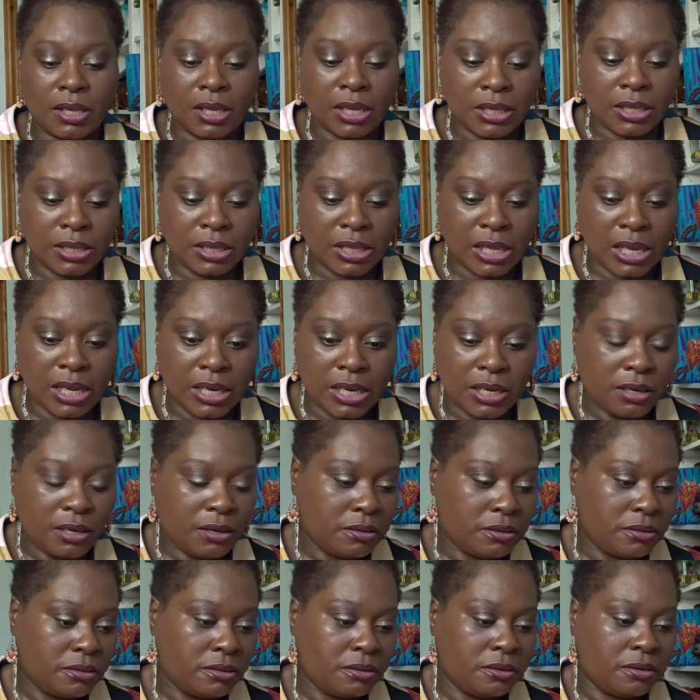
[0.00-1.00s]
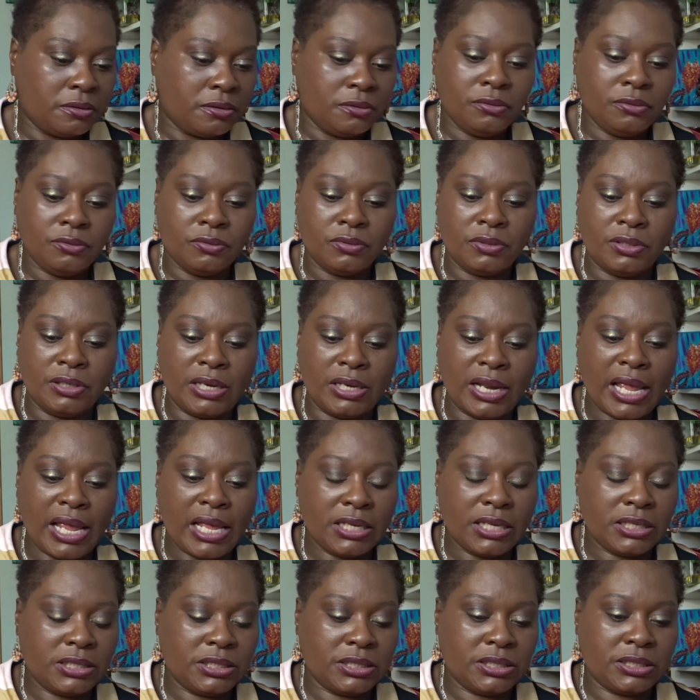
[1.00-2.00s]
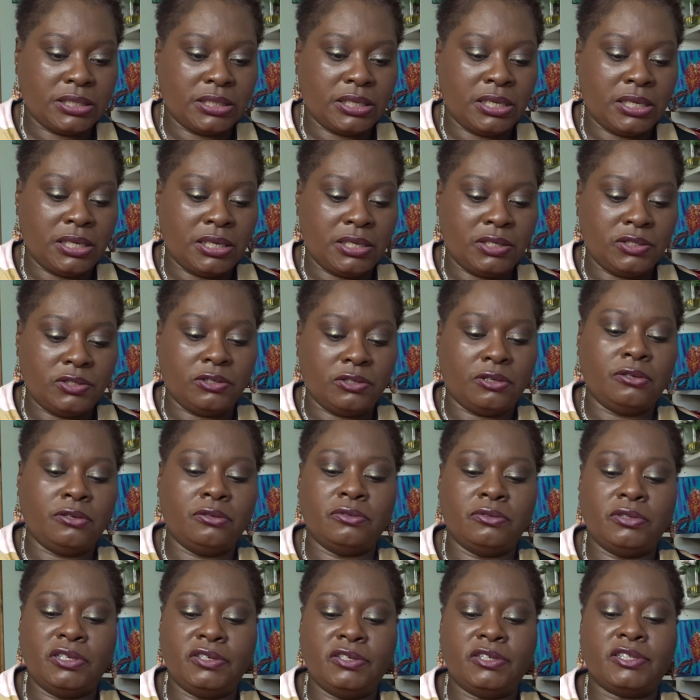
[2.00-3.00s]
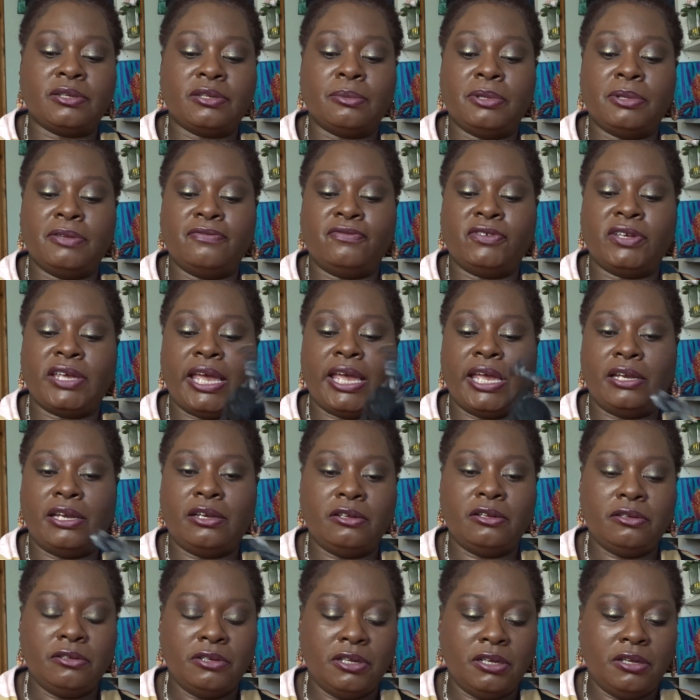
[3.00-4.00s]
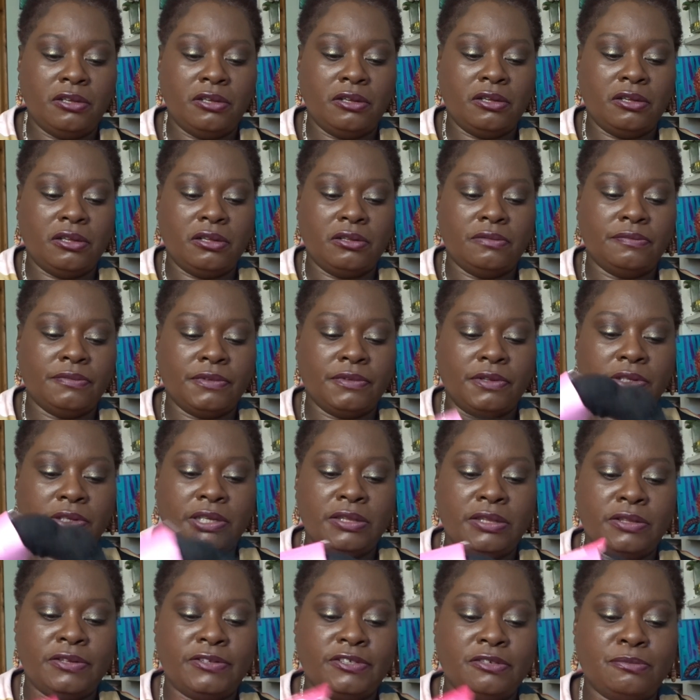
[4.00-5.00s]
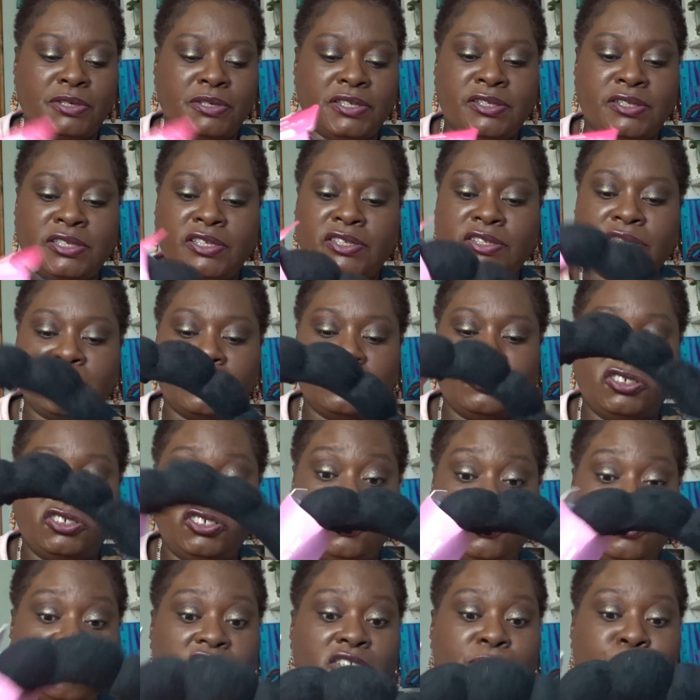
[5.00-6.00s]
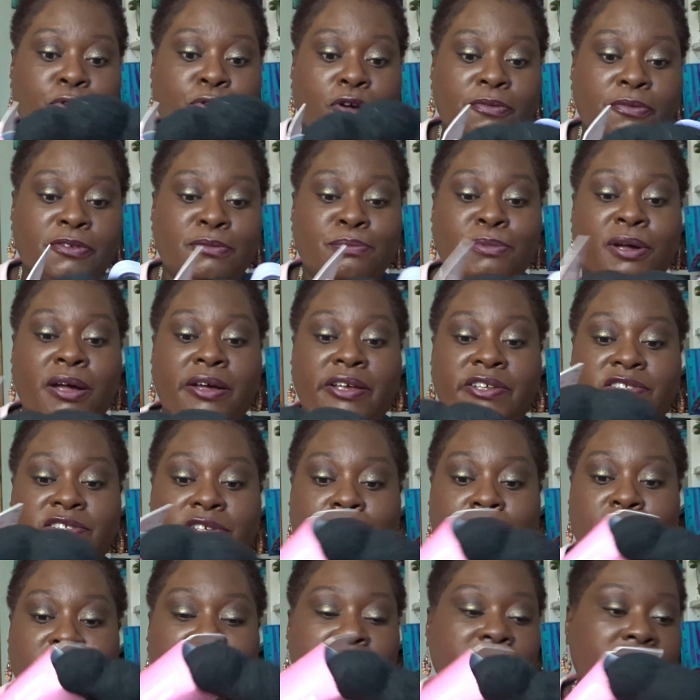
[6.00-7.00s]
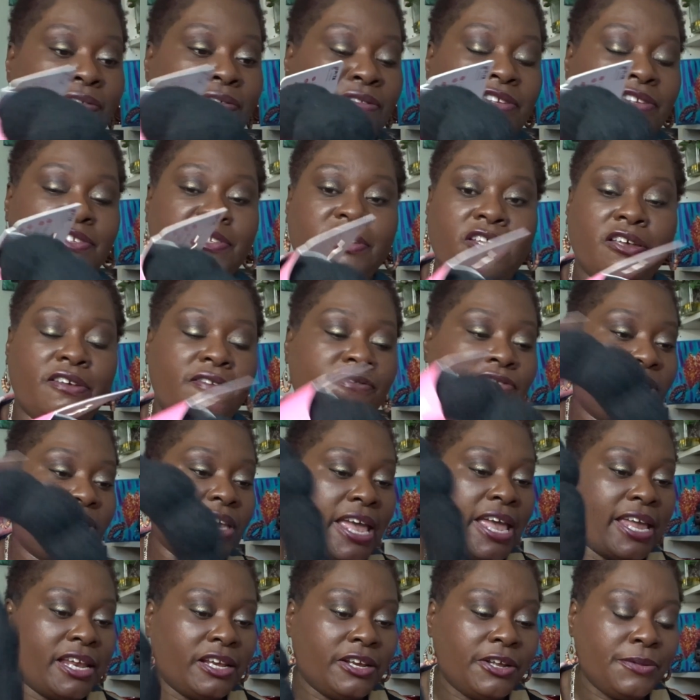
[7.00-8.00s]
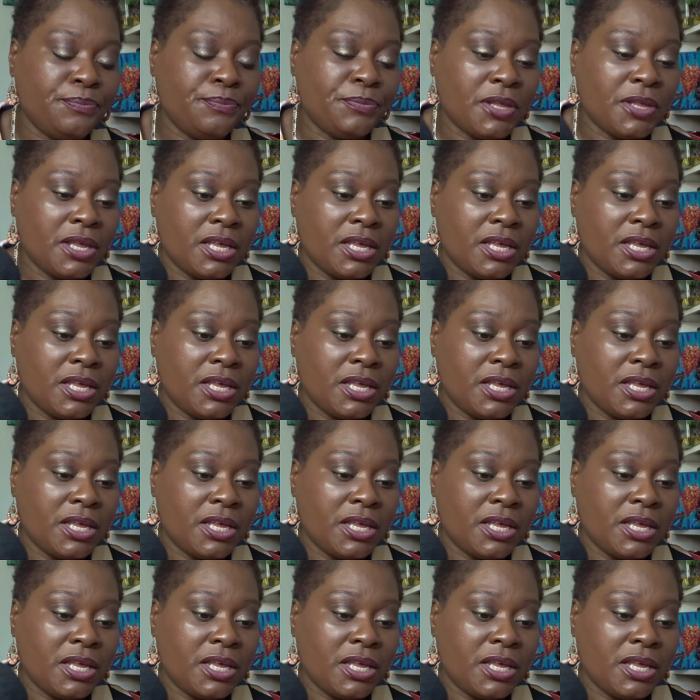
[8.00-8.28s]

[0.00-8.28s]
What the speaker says: And then, this is something for Kayla. I'll give this to my sister. She's just popped by, so I can give this to her for Kayla.